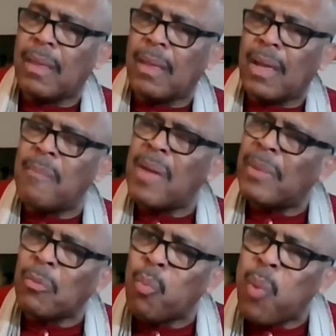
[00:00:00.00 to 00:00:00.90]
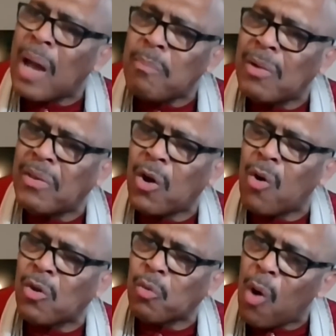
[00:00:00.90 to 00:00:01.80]
I remember 1 month
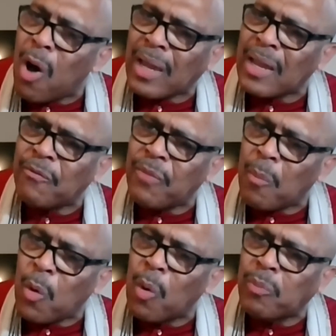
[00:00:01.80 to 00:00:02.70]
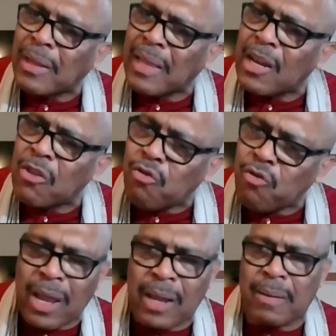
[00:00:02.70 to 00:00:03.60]
ago, I was walking from home to take the
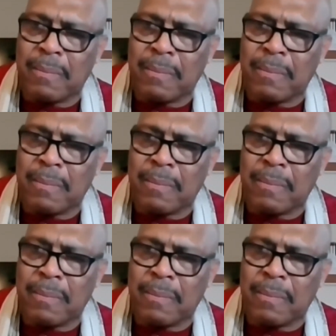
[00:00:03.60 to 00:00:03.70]
train.